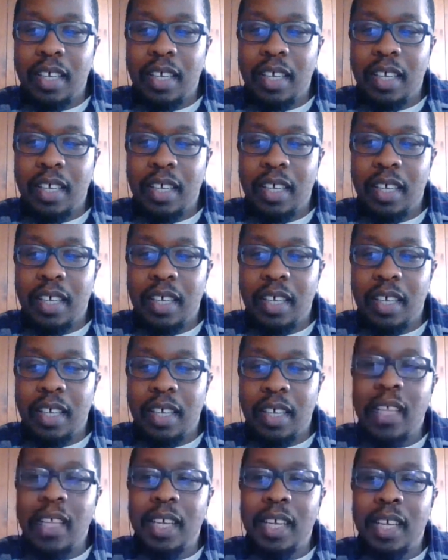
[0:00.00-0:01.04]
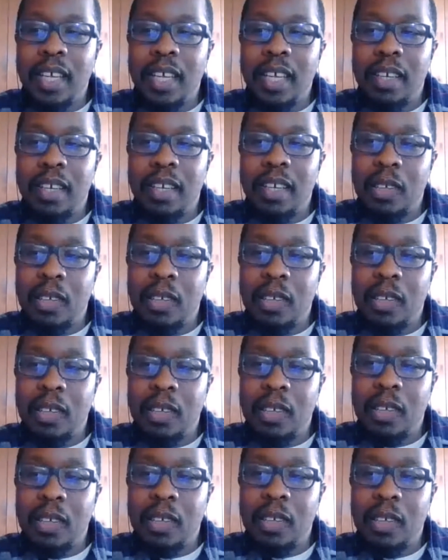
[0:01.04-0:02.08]
even in that, I think
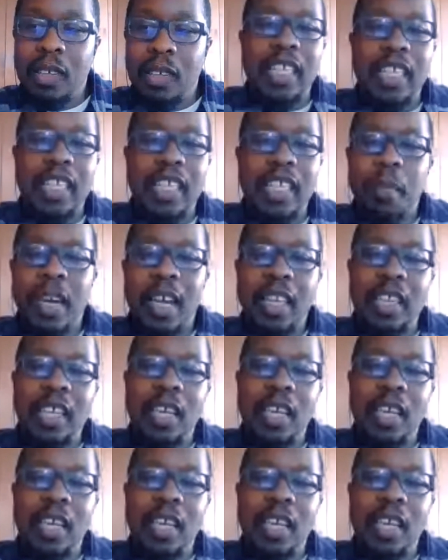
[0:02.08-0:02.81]
there's a lesson.